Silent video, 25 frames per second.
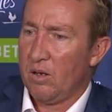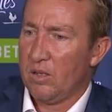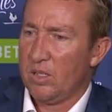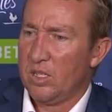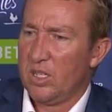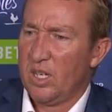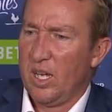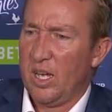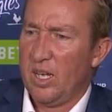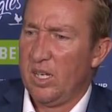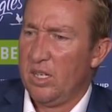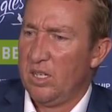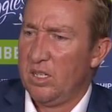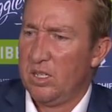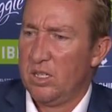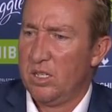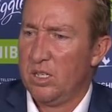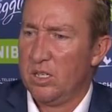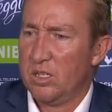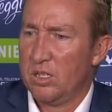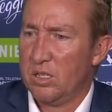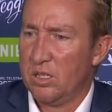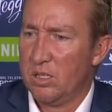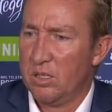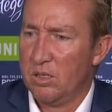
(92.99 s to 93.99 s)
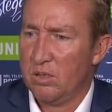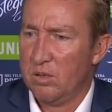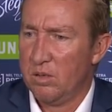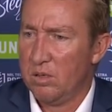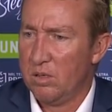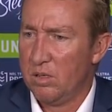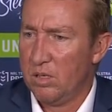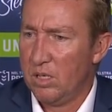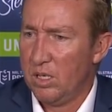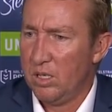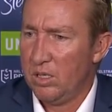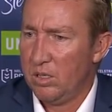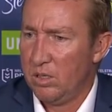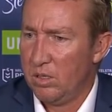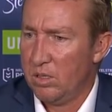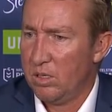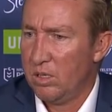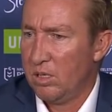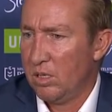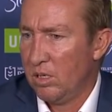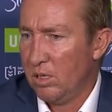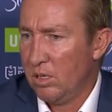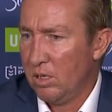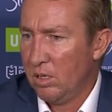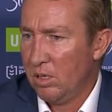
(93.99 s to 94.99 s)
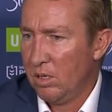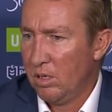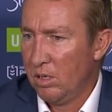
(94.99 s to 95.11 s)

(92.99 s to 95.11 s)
I'd say it's just he's,